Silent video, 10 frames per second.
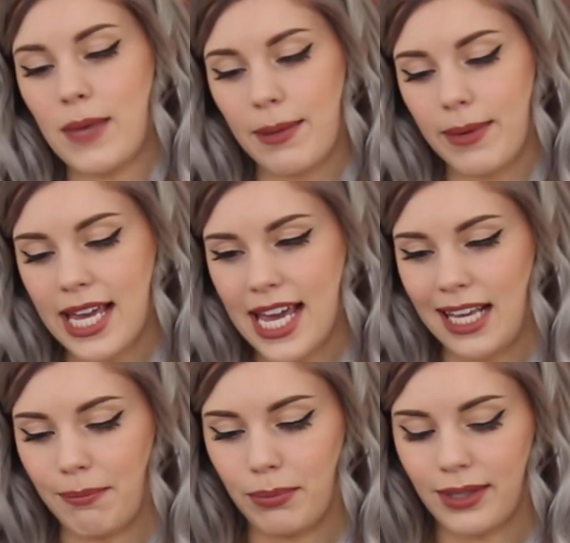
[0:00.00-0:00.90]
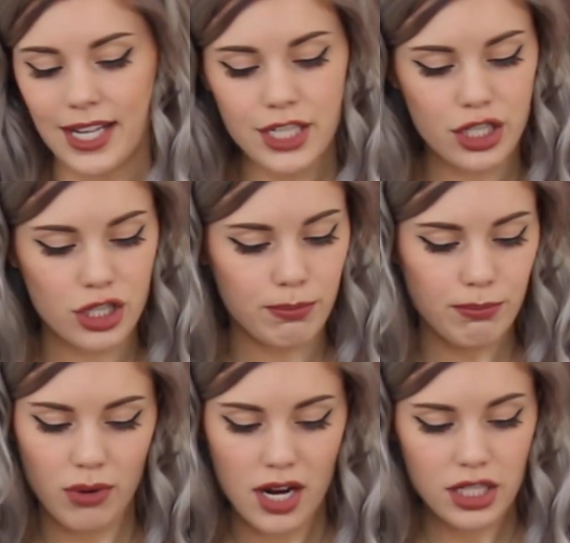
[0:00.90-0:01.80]
Maybe a
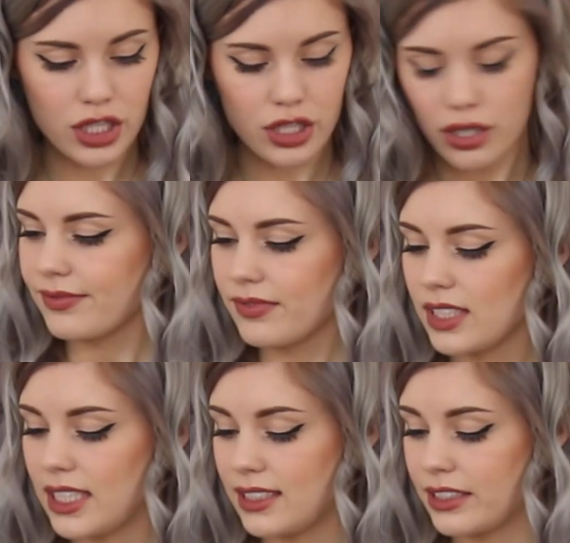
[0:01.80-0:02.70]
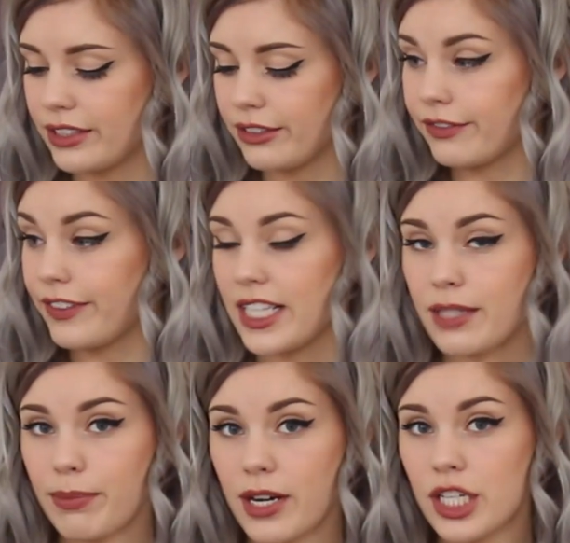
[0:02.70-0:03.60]
blush brush. Another
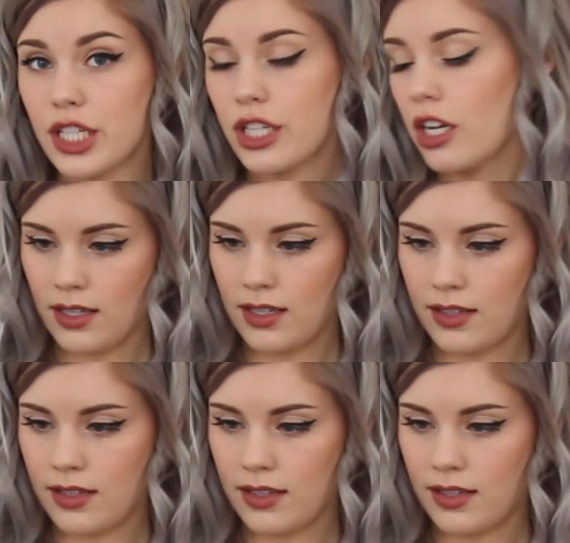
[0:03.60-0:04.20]
face brush.